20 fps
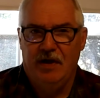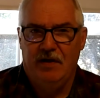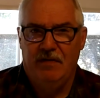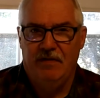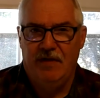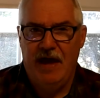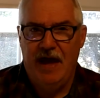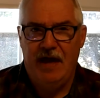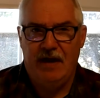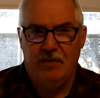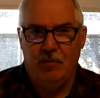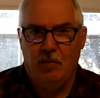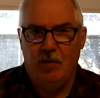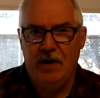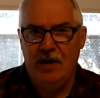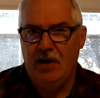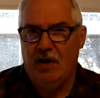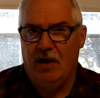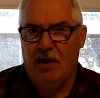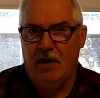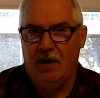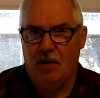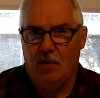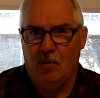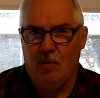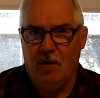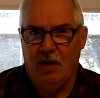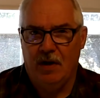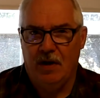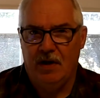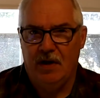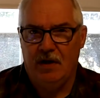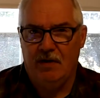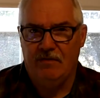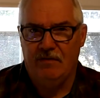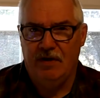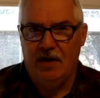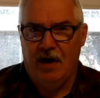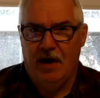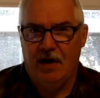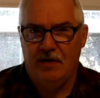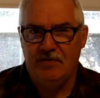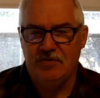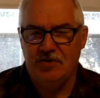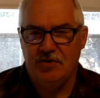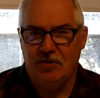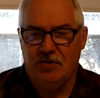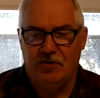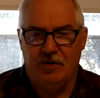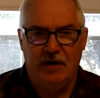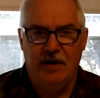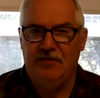that we are one of God's children.